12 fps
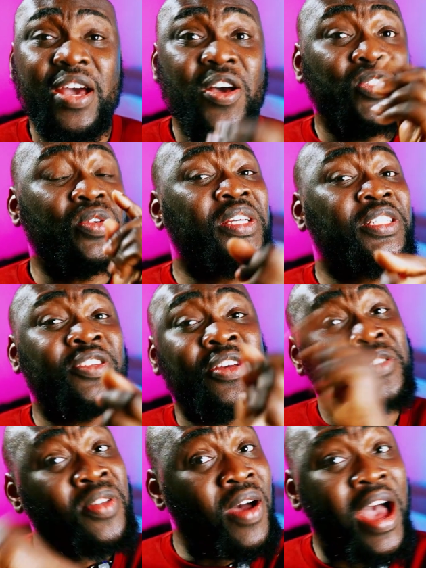So it does
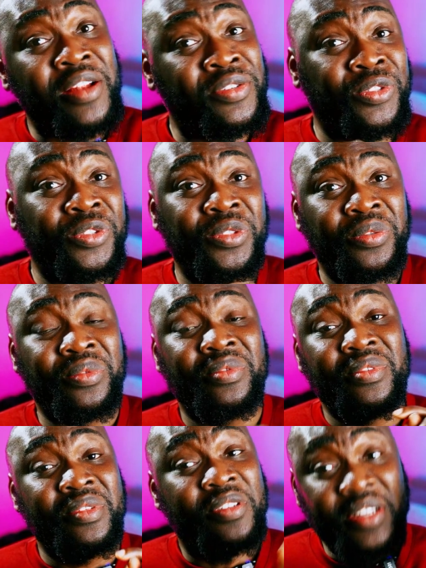not handle you.
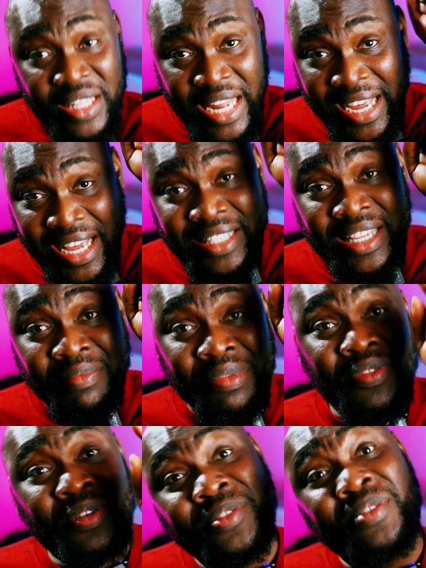Like I said
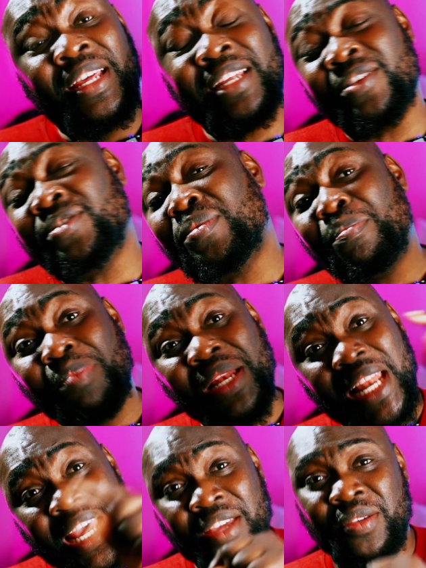before, so that it doesn't
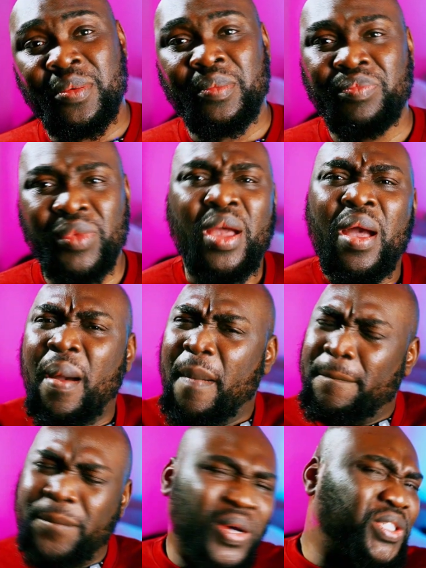play you.
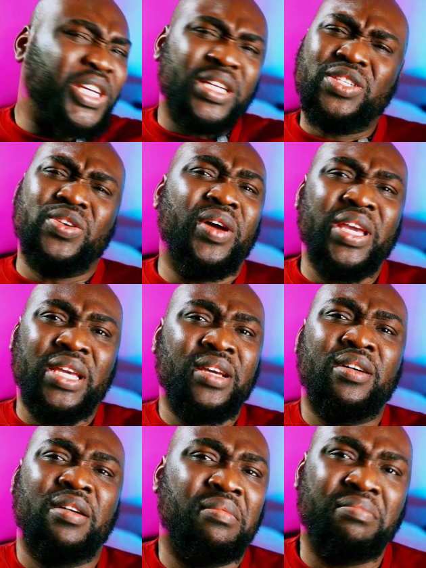Budget your
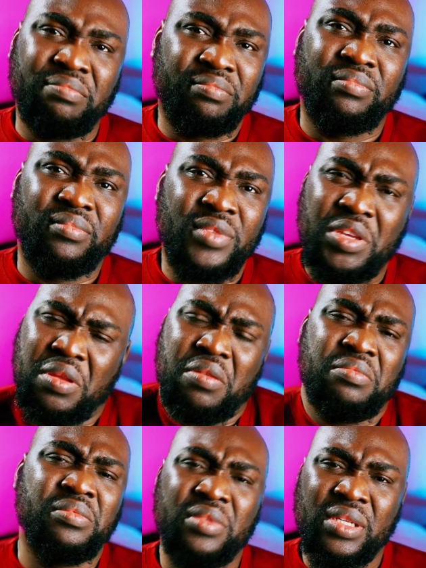income.
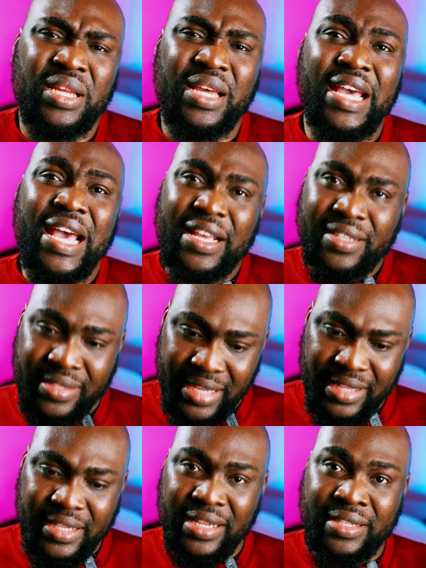
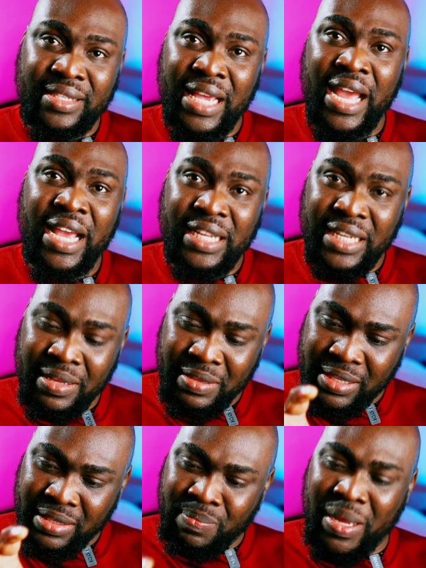Set aside a
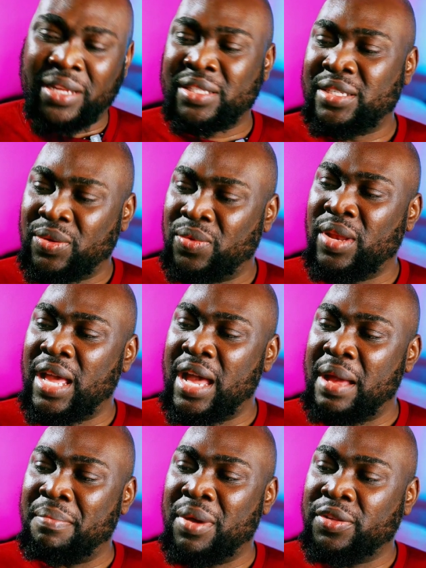particular
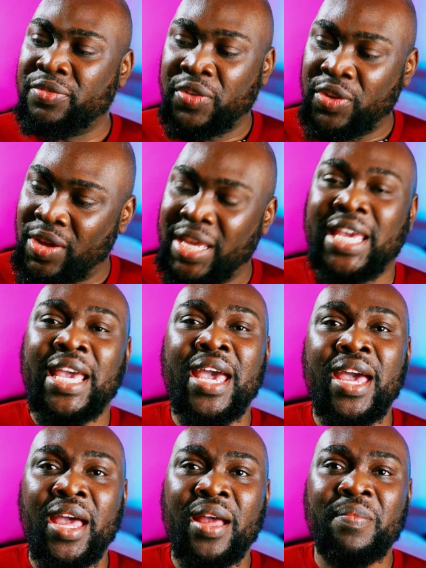amount for your gear,